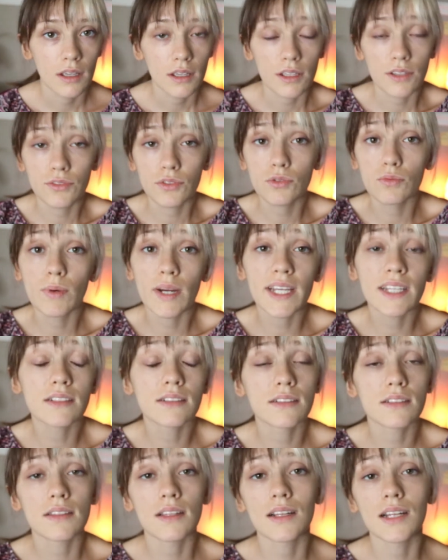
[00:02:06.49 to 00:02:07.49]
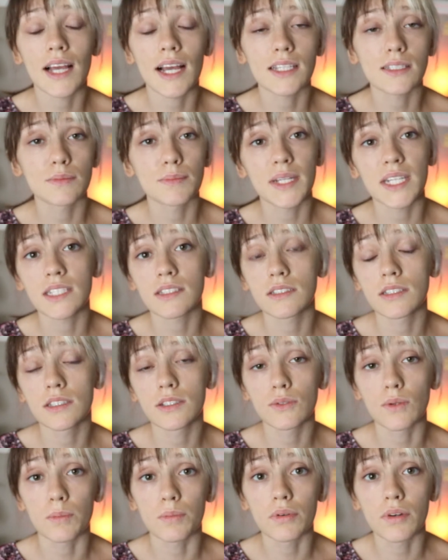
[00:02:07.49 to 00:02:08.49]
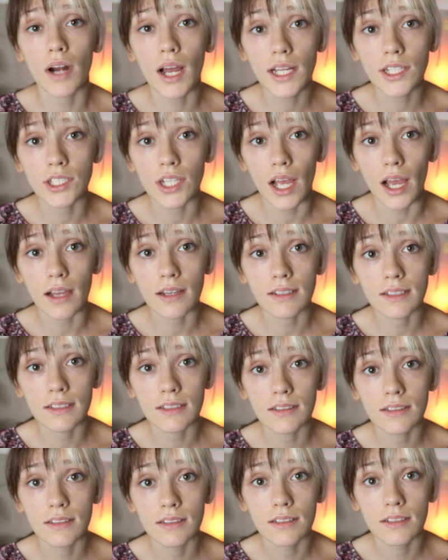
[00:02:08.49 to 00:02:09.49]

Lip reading: If you wait until the last minute to do a project